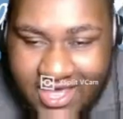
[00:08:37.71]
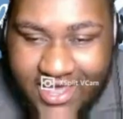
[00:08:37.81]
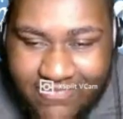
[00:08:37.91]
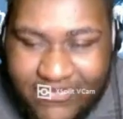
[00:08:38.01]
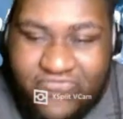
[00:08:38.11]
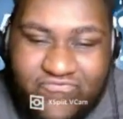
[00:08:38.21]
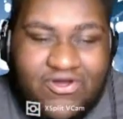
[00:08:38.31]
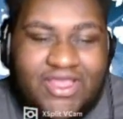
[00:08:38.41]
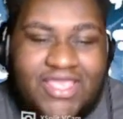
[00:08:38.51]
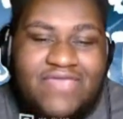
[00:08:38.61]
before
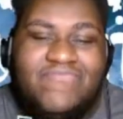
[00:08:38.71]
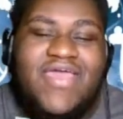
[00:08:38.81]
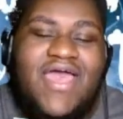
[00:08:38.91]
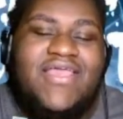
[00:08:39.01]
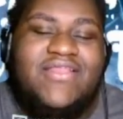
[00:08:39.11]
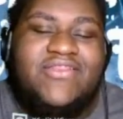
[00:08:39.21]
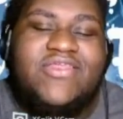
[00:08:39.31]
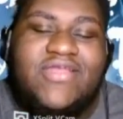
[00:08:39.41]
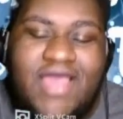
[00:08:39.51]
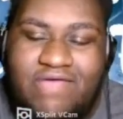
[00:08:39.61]
he even got into the
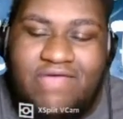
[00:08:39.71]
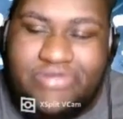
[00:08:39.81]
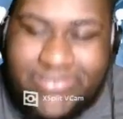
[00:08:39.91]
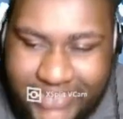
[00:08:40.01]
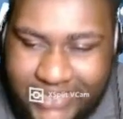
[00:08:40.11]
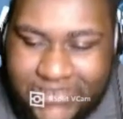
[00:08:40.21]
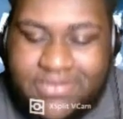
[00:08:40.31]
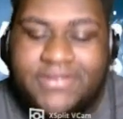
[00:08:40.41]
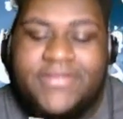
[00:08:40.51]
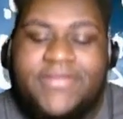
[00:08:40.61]
conversation,
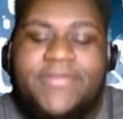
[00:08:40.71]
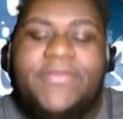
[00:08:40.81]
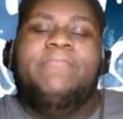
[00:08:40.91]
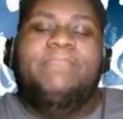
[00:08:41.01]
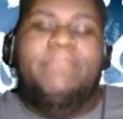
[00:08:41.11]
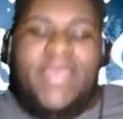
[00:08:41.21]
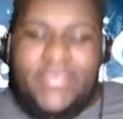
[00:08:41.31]
ma'am,